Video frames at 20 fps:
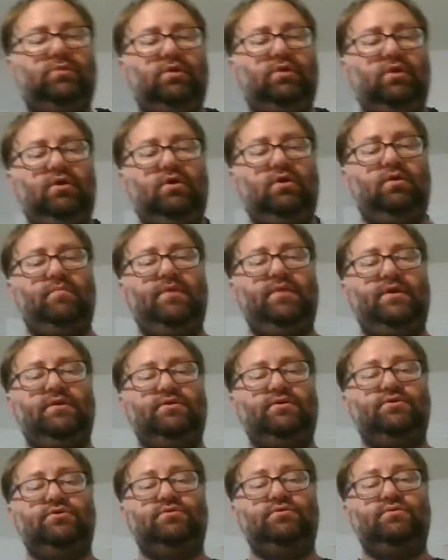could
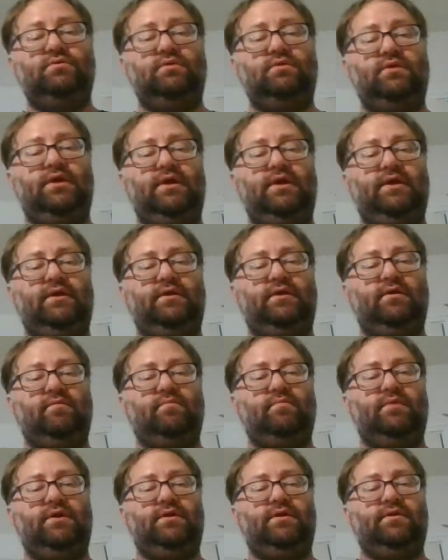be kneeing
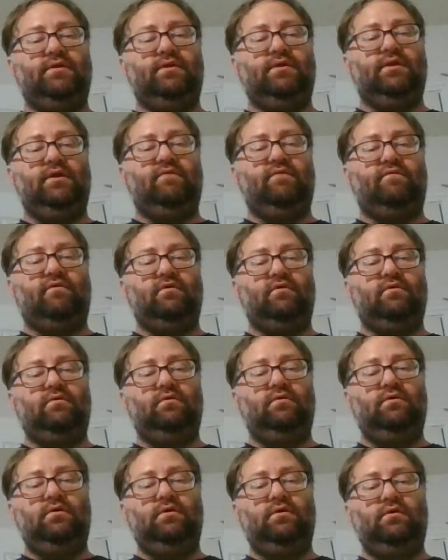them in the liver,
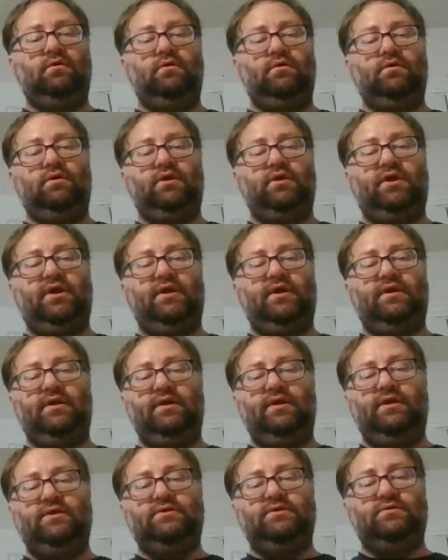
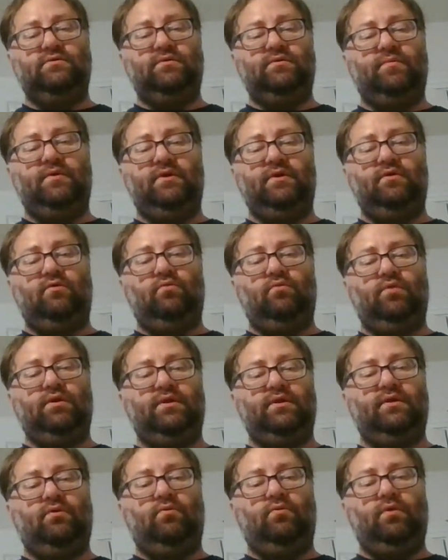kidneys, depending on
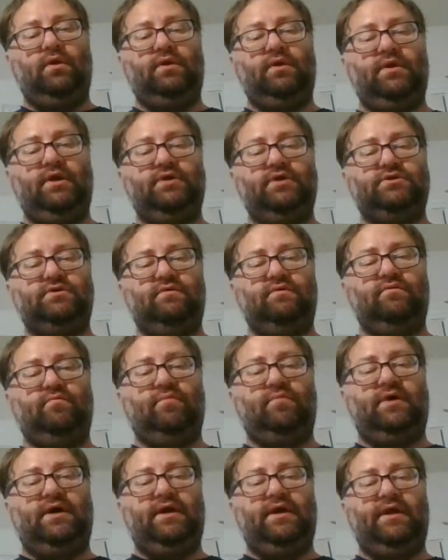what the orientation of the
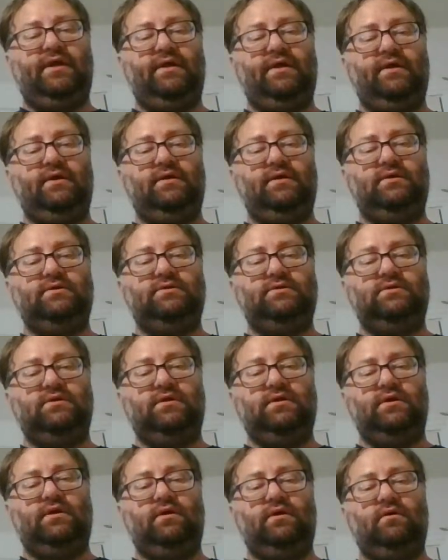body is.
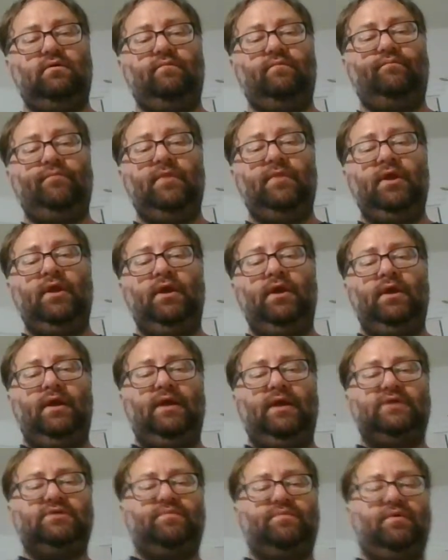And
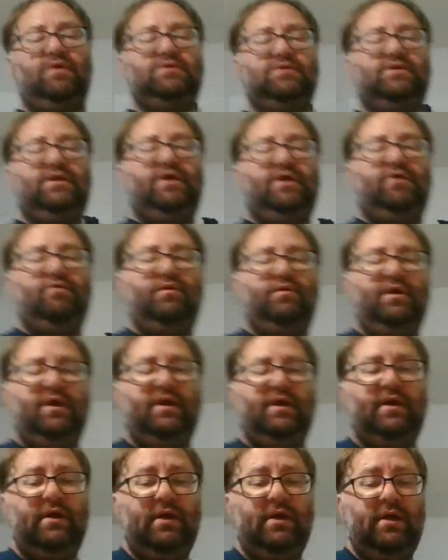supposing that you
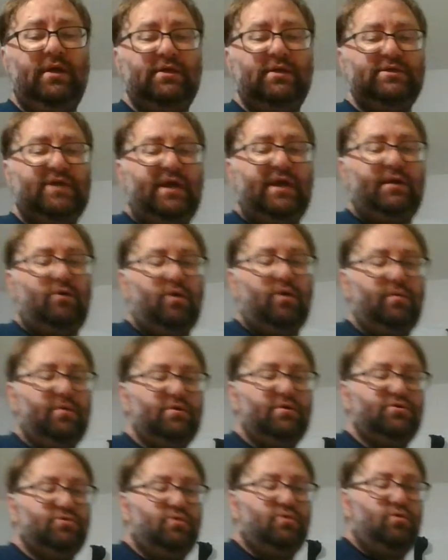get side arm
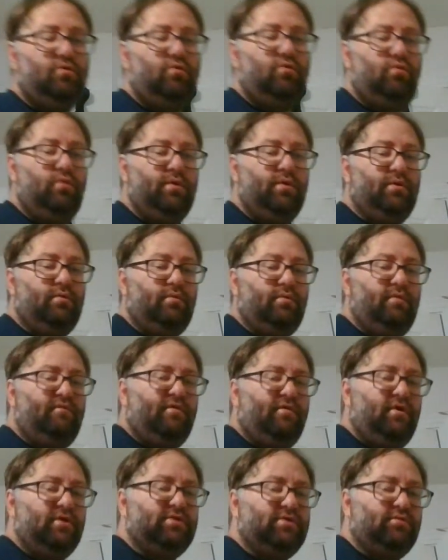control with a
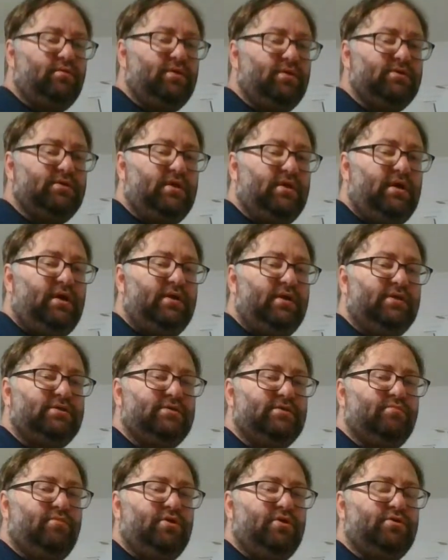reverse wrist lock,
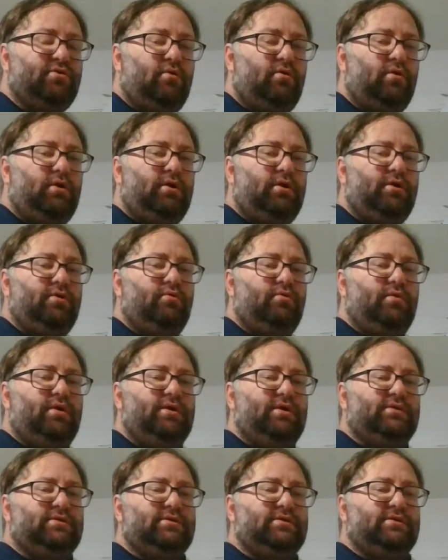this is much harder to do
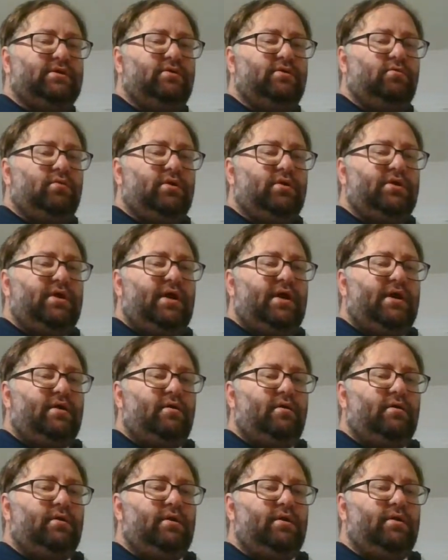against a skilled
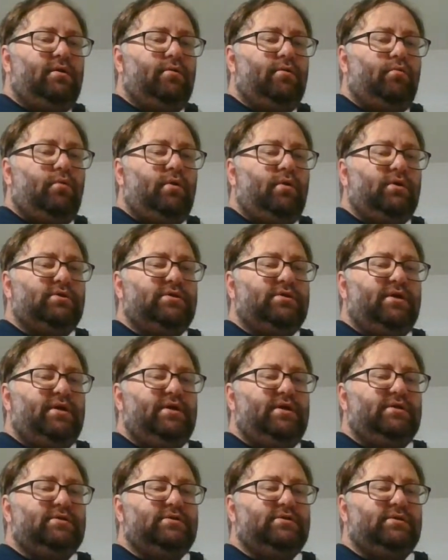attacker. It works
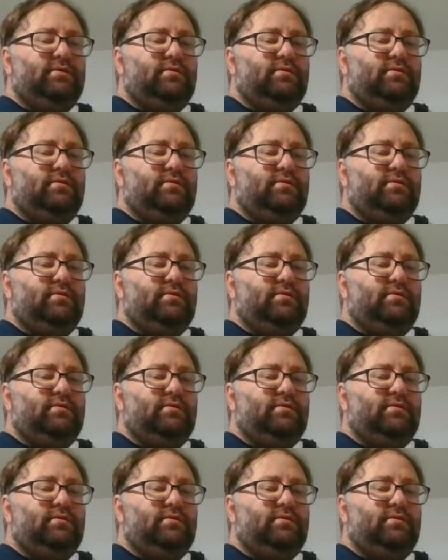against